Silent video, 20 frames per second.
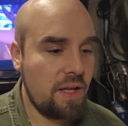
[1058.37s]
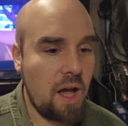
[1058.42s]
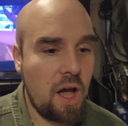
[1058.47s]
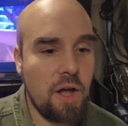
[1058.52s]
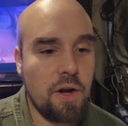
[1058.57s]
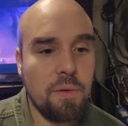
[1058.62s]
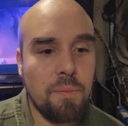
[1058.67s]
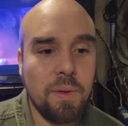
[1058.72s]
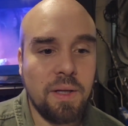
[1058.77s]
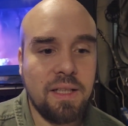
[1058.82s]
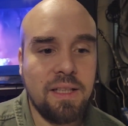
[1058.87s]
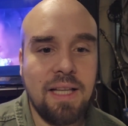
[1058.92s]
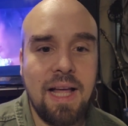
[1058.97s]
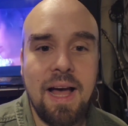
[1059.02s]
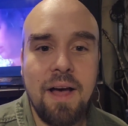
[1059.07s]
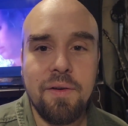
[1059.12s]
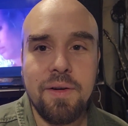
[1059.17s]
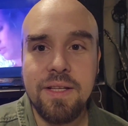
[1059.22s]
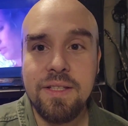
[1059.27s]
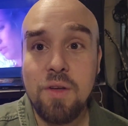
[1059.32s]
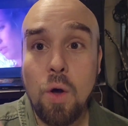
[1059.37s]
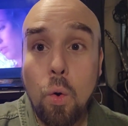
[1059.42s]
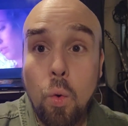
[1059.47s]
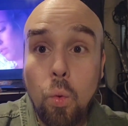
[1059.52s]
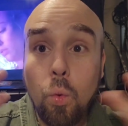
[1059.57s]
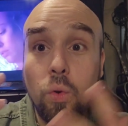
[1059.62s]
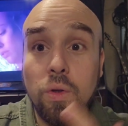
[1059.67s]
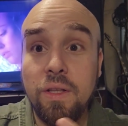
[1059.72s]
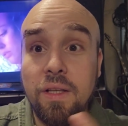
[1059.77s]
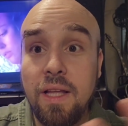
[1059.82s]
Connor McLeod is
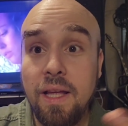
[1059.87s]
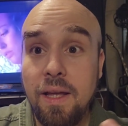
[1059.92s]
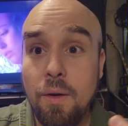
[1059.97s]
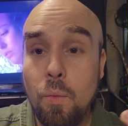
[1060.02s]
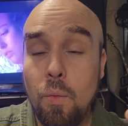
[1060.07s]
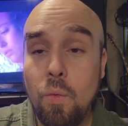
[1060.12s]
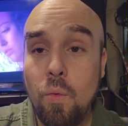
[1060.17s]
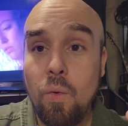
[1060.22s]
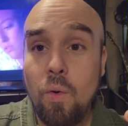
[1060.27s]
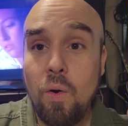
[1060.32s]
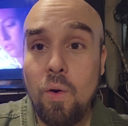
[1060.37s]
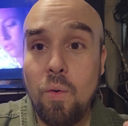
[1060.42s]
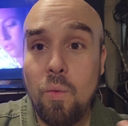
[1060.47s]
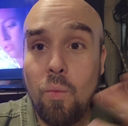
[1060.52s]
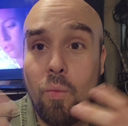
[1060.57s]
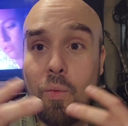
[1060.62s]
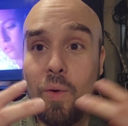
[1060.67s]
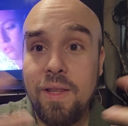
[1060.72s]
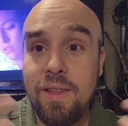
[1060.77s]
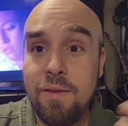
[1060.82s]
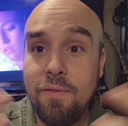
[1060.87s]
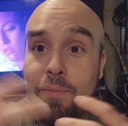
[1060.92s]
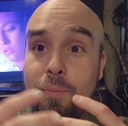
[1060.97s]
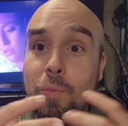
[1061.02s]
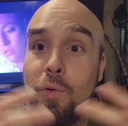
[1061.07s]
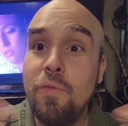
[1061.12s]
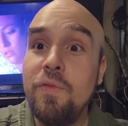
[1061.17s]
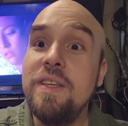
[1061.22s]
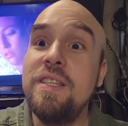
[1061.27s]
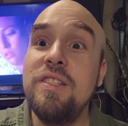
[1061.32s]
old when the
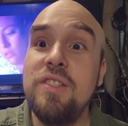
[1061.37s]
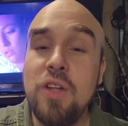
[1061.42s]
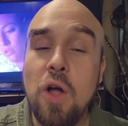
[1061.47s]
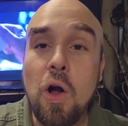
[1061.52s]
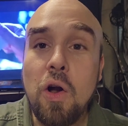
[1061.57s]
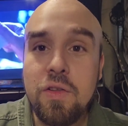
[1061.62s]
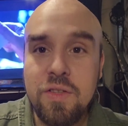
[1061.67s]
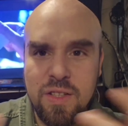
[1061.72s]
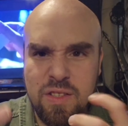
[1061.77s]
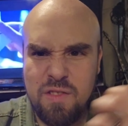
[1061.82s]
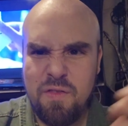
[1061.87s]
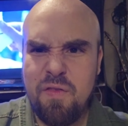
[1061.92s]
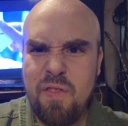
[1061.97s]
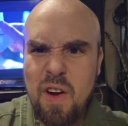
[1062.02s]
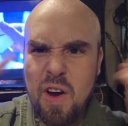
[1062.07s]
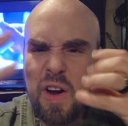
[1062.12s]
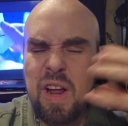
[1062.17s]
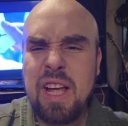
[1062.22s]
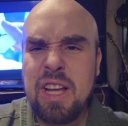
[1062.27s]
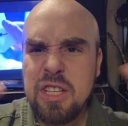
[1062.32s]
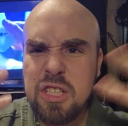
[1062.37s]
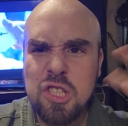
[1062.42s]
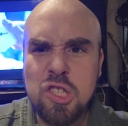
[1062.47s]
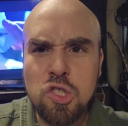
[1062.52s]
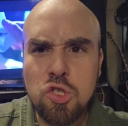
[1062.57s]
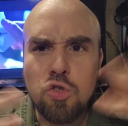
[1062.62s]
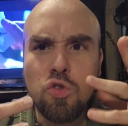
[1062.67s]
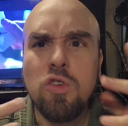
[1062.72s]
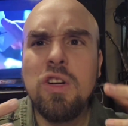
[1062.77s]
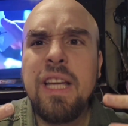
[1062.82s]
movie starts. It's very
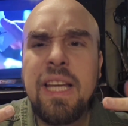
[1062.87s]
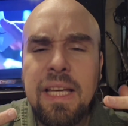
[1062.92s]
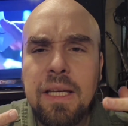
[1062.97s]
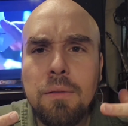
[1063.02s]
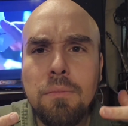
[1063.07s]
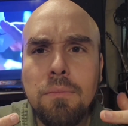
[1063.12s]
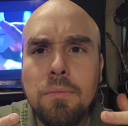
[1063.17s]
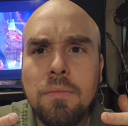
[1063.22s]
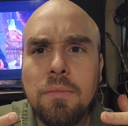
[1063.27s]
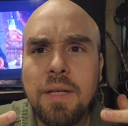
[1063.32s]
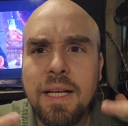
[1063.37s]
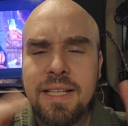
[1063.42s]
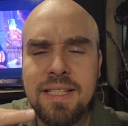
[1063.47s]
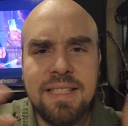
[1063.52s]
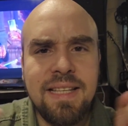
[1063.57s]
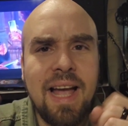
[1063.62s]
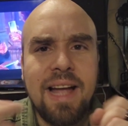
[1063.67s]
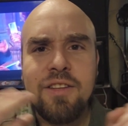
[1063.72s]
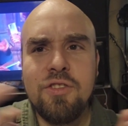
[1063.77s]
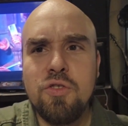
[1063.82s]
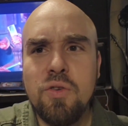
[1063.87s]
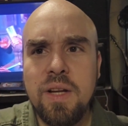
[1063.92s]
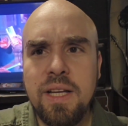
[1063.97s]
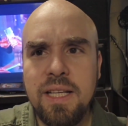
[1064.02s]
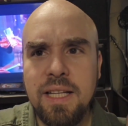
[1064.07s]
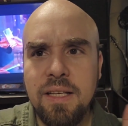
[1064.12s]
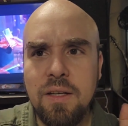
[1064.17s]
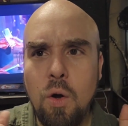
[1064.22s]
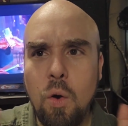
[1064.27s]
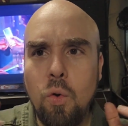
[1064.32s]
extreme,
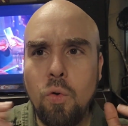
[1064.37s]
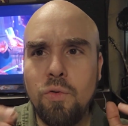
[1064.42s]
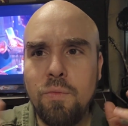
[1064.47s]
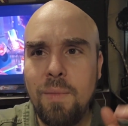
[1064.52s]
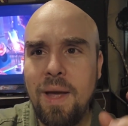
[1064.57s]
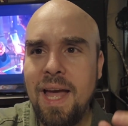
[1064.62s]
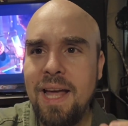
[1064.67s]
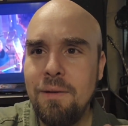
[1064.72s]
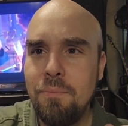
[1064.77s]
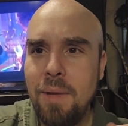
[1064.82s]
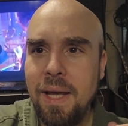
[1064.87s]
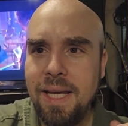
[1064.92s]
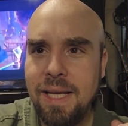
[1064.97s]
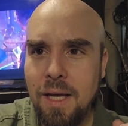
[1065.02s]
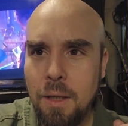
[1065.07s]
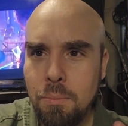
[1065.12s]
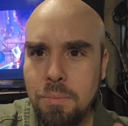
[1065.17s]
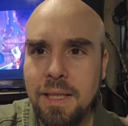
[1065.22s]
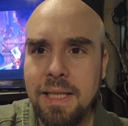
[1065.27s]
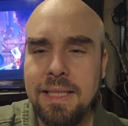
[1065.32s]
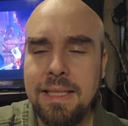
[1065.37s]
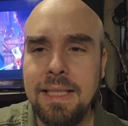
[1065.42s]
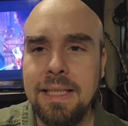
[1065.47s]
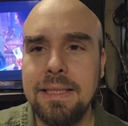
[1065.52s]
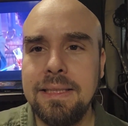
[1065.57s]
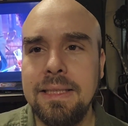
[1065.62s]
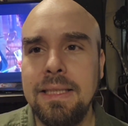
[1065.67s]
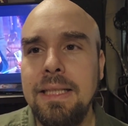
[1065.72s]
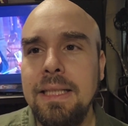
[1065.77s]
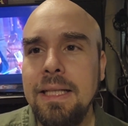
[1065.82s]
exaggerated old man makeup like
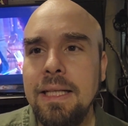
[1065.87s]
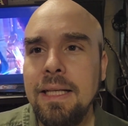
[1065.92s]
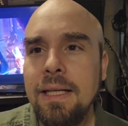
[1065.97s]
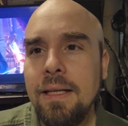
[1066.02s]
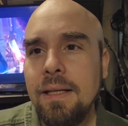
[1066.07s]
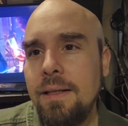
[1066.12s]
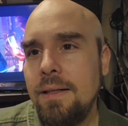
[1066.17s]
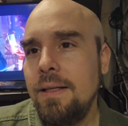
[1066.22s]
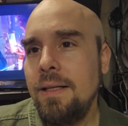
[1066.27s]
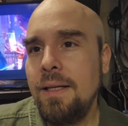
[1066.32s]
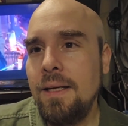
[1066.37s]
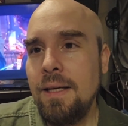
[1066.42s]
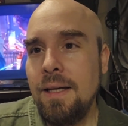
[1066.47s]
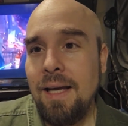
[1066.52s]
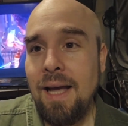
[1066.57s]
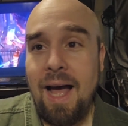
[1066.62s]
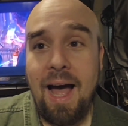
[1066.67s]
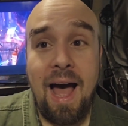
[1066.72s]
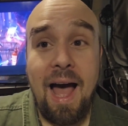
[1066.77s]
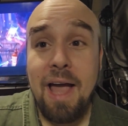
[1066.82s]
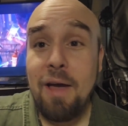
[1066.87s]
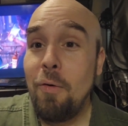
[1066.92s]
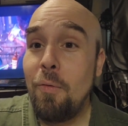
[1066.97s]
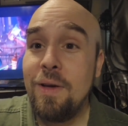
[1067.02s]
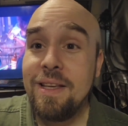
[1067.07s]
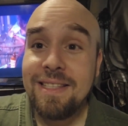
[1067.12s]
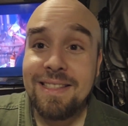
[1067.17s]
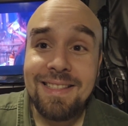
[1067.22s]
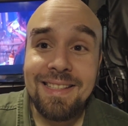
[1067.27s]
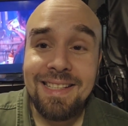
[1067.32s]
this. I
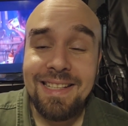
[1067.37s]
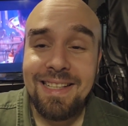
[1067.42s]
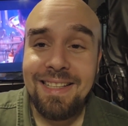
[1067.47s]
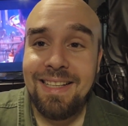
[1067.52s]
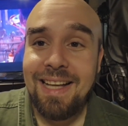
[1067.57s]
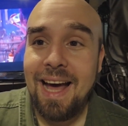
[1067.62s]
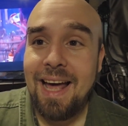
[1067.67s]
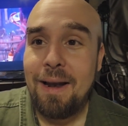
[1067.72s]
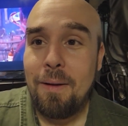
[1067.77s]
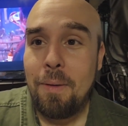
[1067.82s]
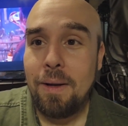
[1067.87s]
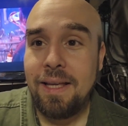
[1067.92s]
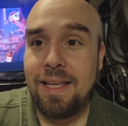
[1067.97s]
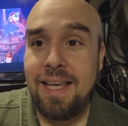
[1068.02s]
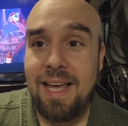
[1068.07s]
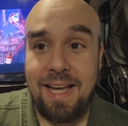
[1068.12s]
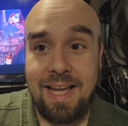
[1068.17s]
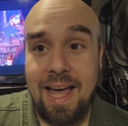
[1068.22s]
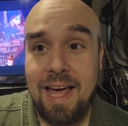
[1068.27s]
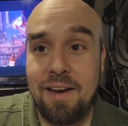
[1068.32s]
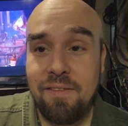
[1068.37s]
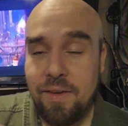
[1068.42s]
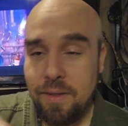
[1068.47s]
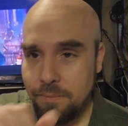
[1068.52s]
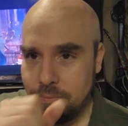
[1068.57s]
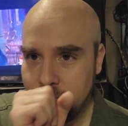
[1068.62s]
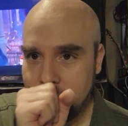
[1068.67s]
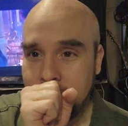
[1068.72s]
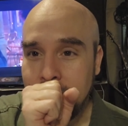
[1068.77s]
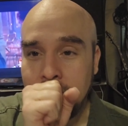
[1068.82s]
always got a kick out of
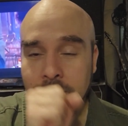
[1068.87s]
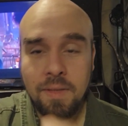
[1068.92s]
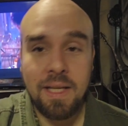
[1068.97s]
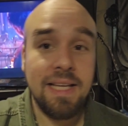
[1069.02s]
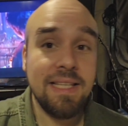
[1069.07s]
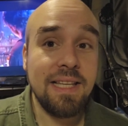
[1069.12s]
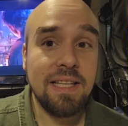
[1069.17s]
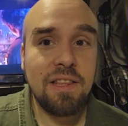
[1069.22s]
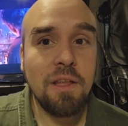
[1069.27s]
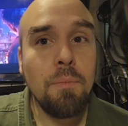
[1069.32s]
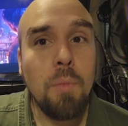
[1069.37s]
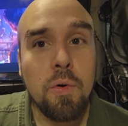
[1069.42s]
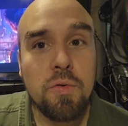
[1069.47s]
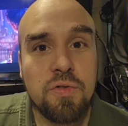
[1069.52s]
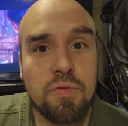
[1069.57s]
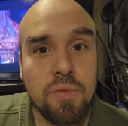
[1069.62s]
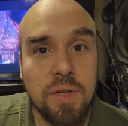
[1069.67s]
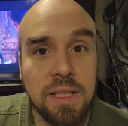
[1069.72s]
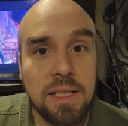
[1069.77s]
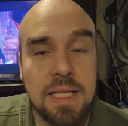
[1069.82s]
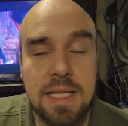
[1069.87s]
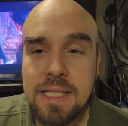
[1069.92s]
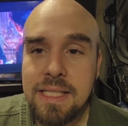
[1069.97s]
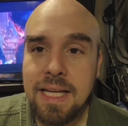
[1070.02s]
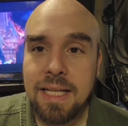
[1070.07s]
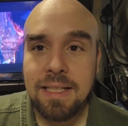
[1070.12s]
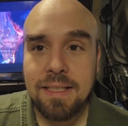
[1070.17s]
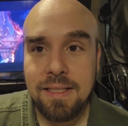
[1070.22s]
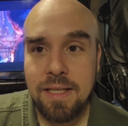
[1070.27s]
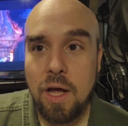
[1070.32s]
it. Is it the most
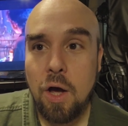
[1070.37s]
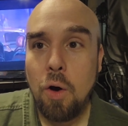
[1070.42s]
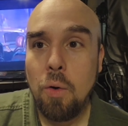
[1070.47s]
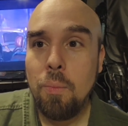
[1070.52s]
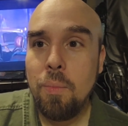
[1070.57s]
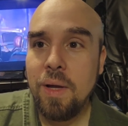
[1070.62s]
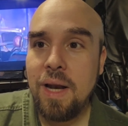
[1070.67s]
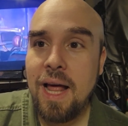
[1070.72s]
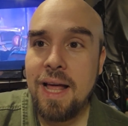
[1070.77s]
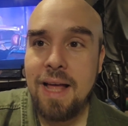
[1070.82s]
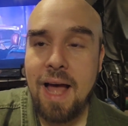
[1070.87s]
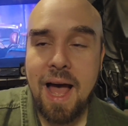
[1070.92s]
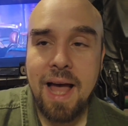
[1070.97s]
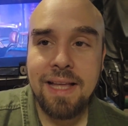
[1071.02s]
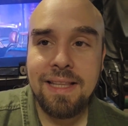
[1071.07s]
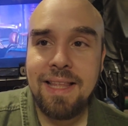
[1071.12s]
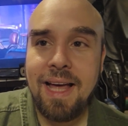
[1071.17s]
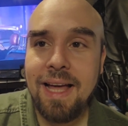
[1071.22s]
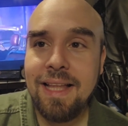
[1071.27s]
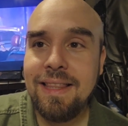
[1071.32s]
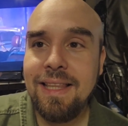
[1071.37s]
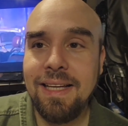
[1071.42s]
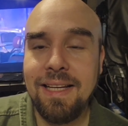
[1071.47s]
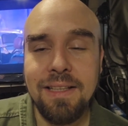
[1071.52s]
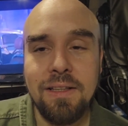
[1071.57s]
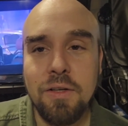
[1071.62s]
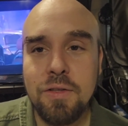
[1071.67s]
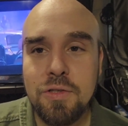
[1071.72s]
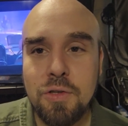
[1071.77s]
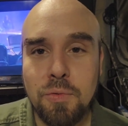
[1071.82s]
realistic? No, but I think
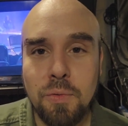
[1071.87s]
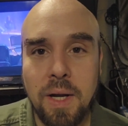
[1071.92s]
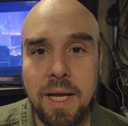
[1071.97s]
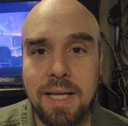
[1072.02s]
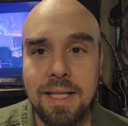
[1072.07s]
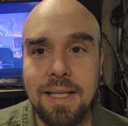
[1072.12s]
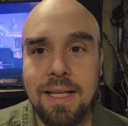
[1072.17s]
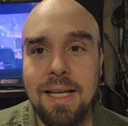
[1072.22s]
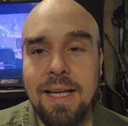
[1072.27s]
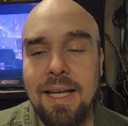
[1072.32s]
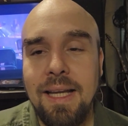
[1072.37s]
it looks great.